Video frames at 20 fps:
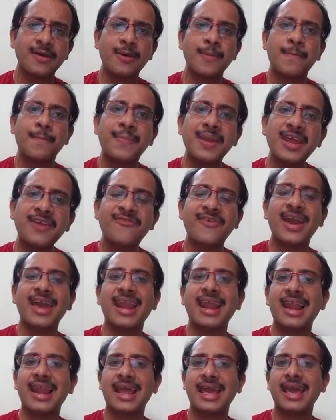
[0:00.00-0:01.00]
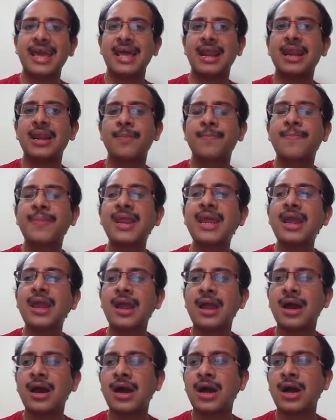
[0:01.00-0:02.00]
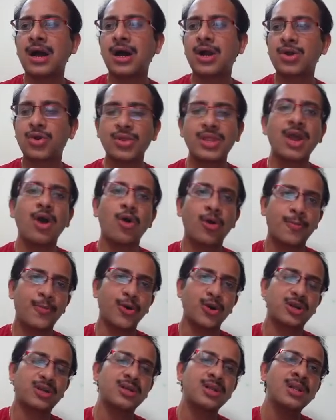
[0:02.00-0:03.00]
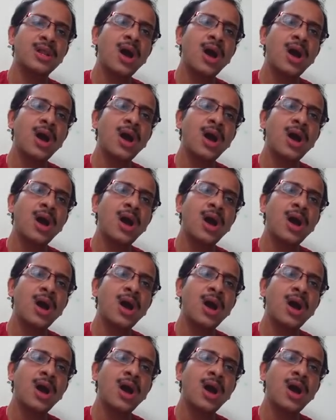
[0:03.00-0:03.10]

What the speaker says: pre-final layer to the output